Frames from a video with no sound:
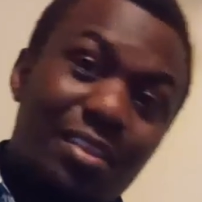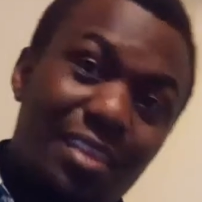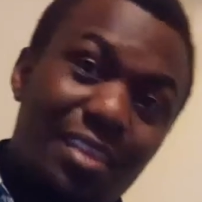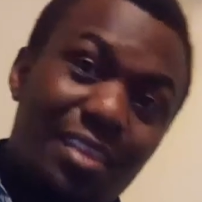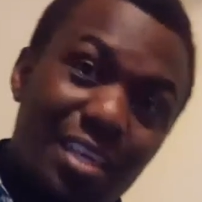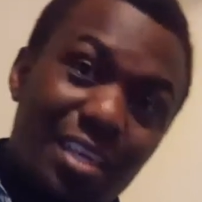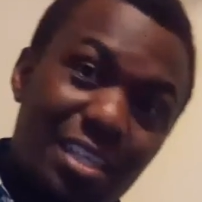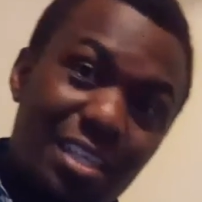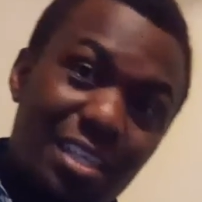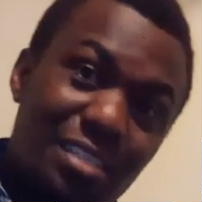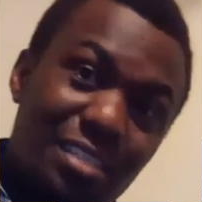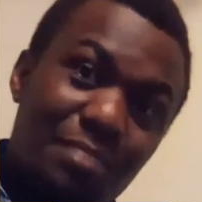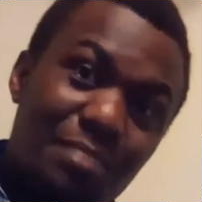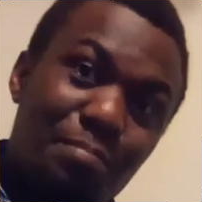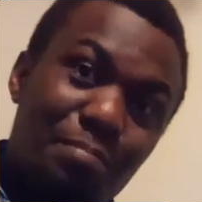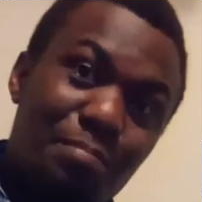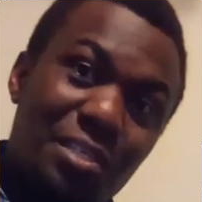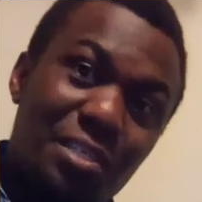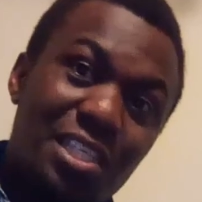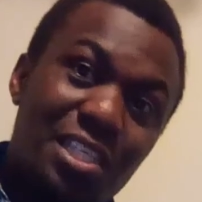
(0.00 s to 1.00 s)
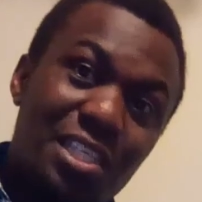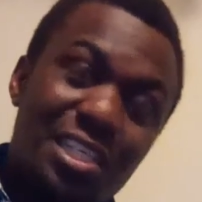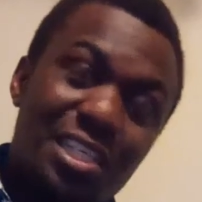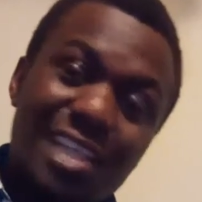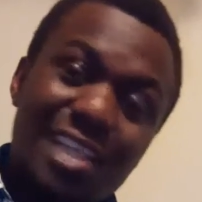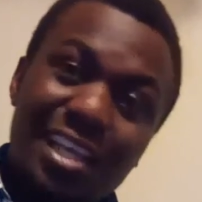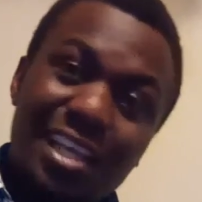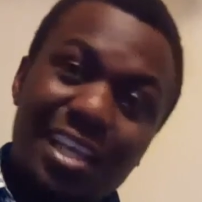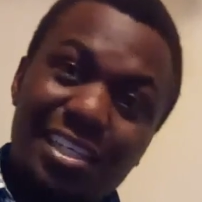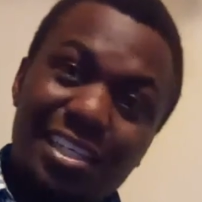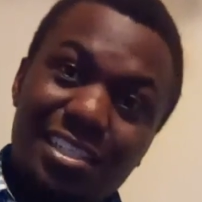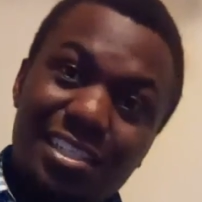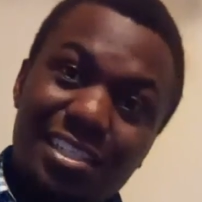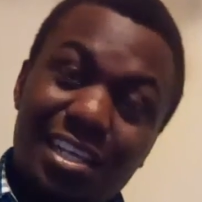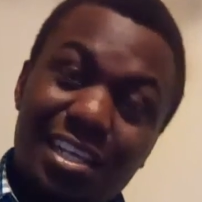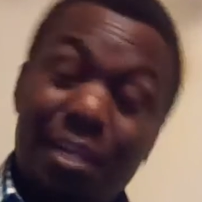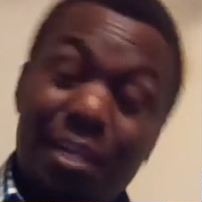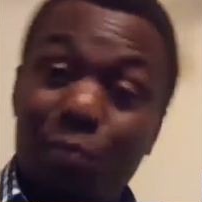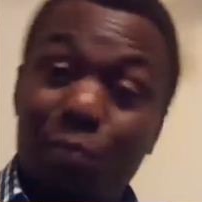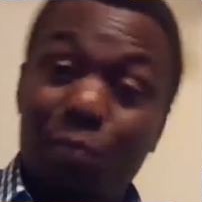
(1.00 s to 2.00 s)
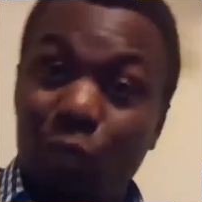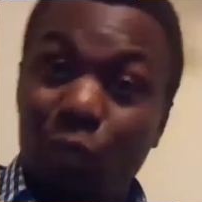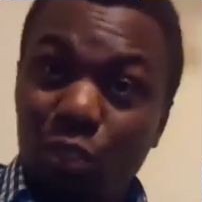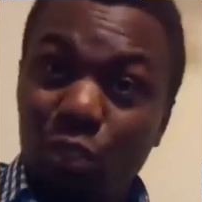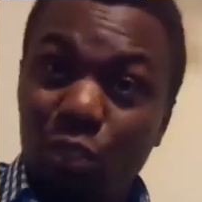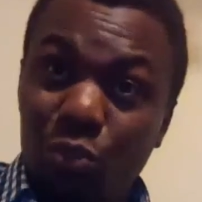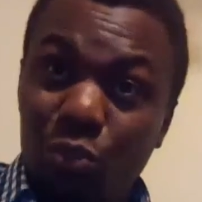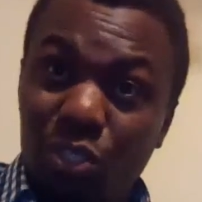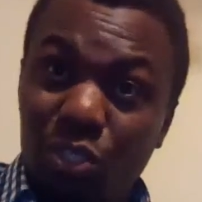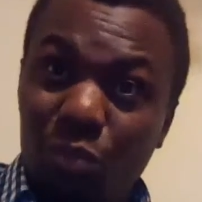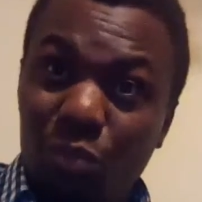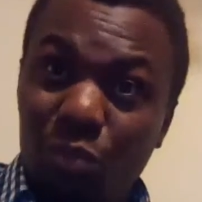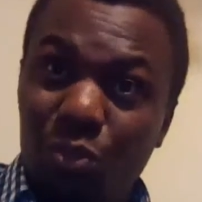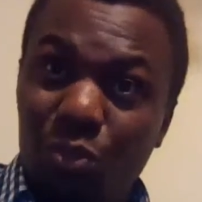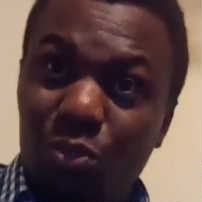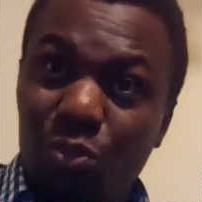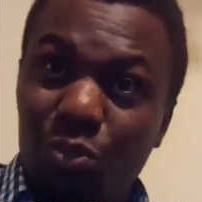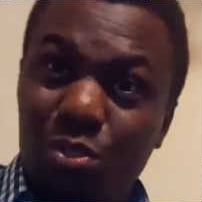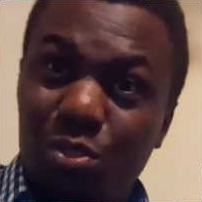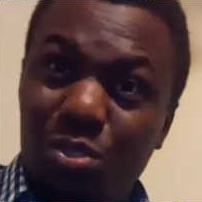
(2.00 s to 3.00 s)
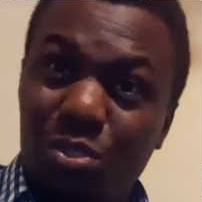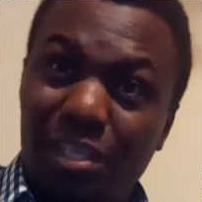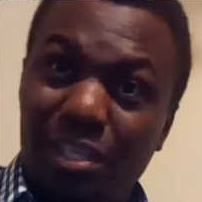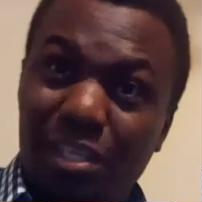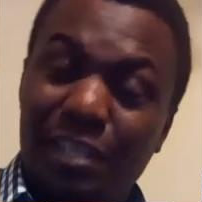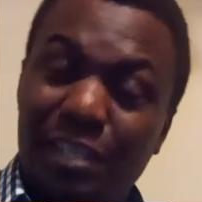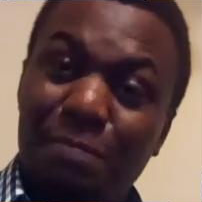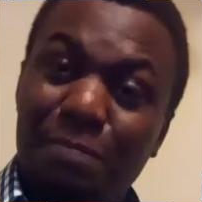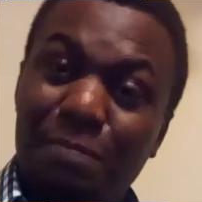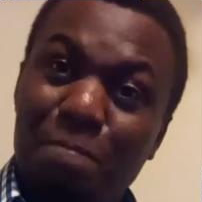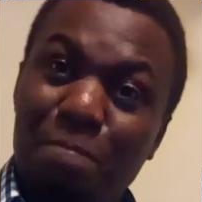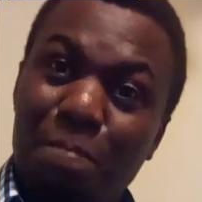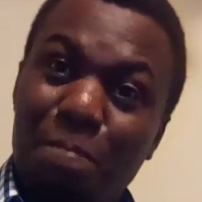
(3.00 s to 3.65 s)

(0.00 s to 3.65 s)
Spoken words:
These business ideas that I'm going to share with you today